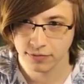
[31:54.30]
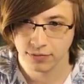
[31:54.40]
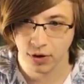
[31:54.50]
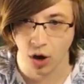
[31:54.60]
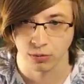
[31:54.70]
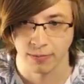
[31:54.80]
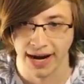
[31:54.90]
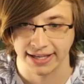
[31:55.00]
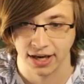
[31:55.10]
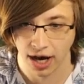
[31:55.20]
Oh my
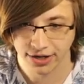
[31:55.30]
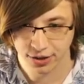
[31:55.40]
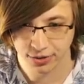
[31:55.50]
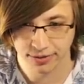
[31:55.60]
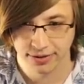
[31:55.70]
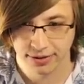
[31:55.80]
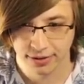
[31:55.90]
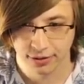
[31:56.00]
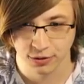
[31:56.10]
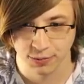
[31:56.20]
god, dude.
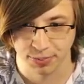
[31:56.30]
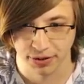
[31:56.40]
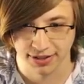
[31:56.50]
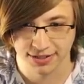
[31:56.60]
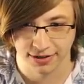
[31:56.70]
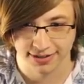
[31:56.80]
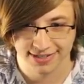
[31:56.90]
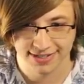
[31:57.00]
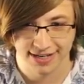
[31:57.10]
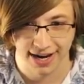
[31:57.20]
Those bullets are
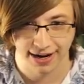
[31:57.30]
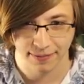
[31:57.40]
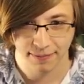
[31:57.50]
insane.